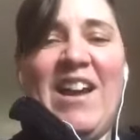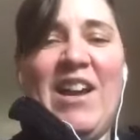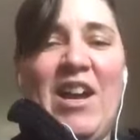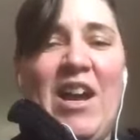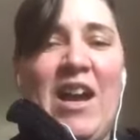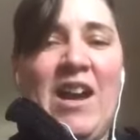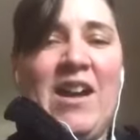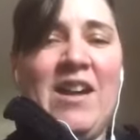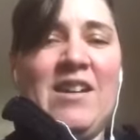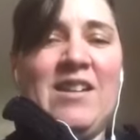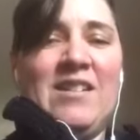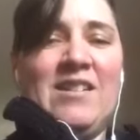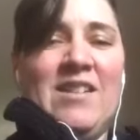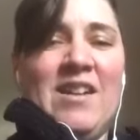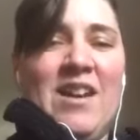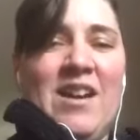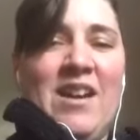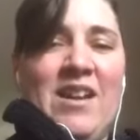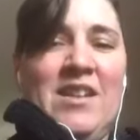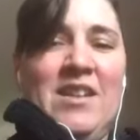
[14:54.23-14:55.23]

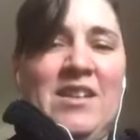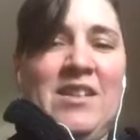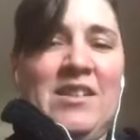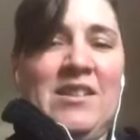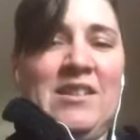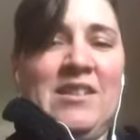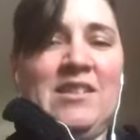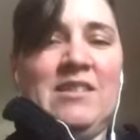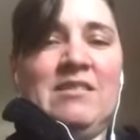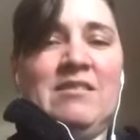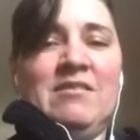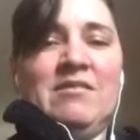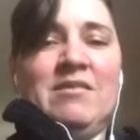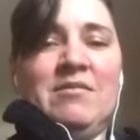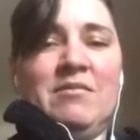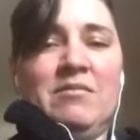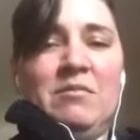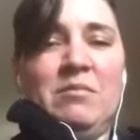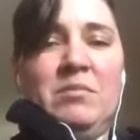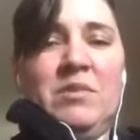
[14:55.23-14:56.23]
I can
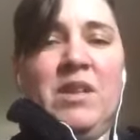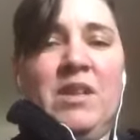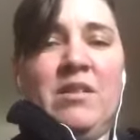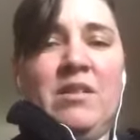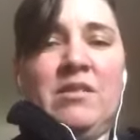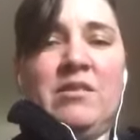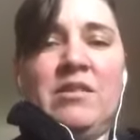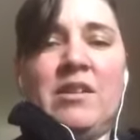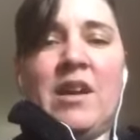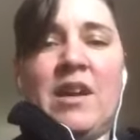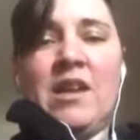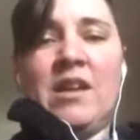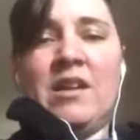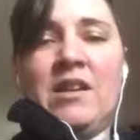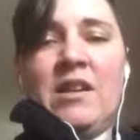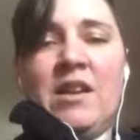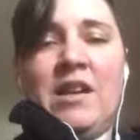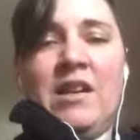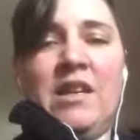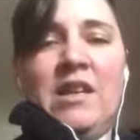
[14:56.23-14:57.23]
Karen,
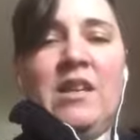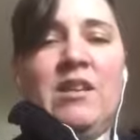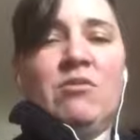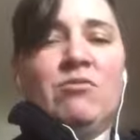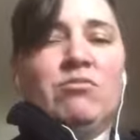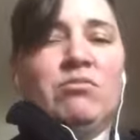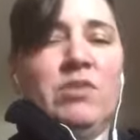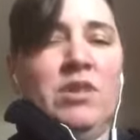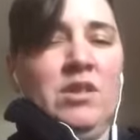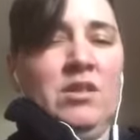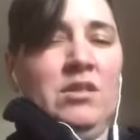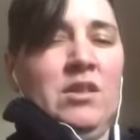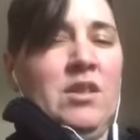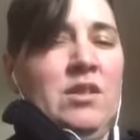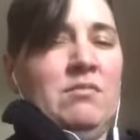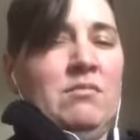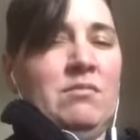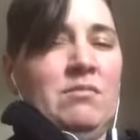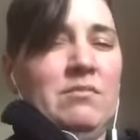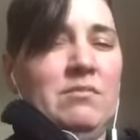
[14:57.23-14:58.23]
I can't
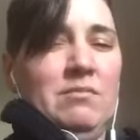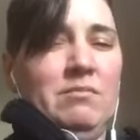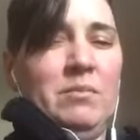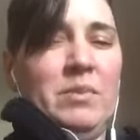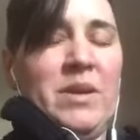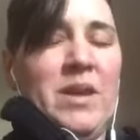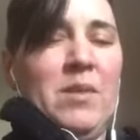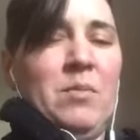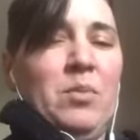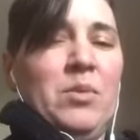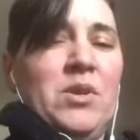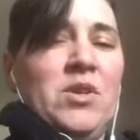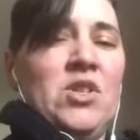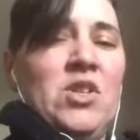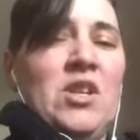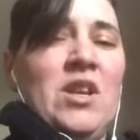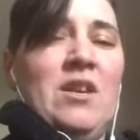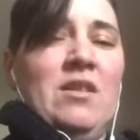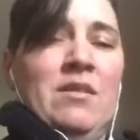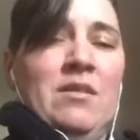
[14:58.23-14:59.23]
really, but I
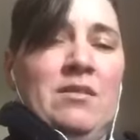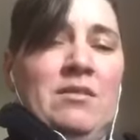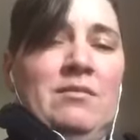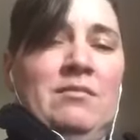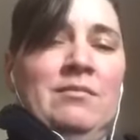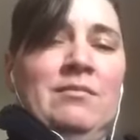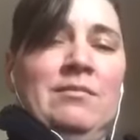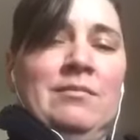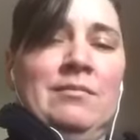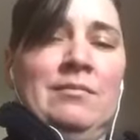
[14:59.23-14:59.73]
appreciate the